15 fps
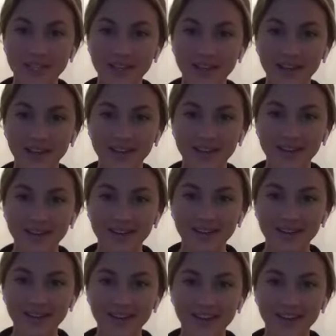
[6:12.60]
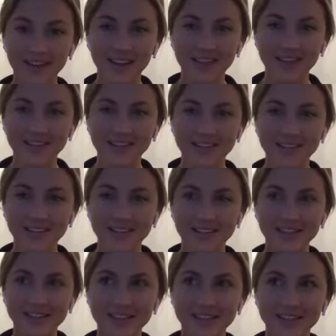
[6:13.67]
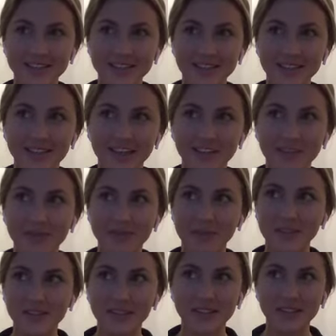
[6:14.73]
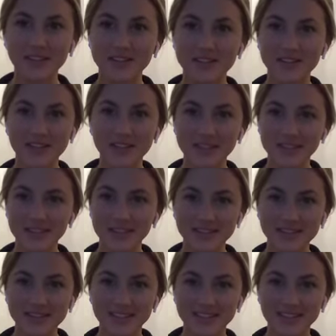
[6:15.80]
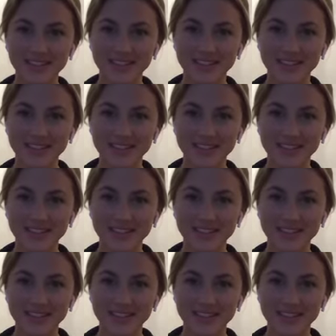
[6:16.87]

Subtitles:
ticket and have been here since.